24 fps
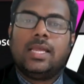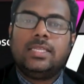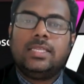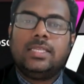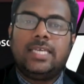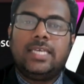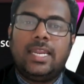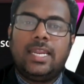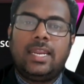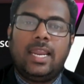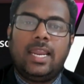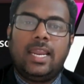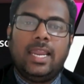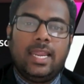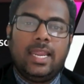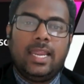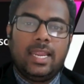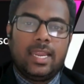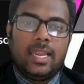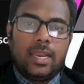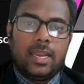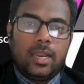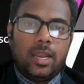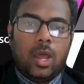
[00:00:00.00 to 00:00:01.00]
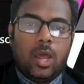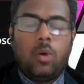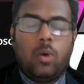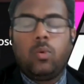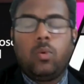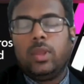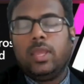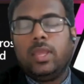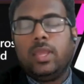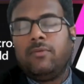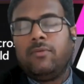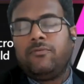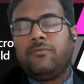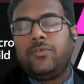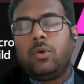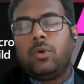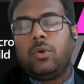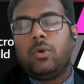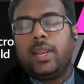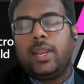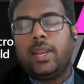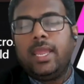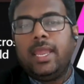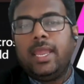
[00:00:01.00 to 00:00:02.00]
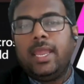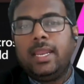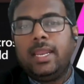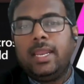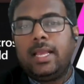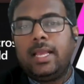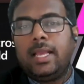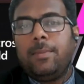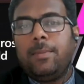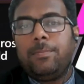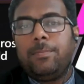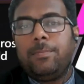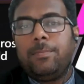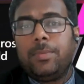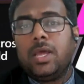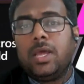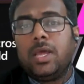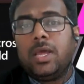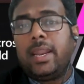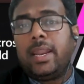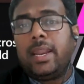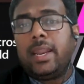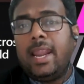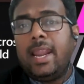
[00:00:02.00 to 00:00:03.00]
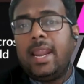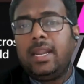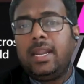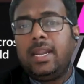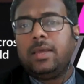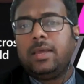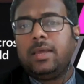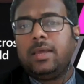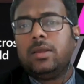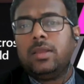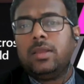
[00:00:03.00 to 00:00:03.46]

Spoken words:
Generally, now if your income rent,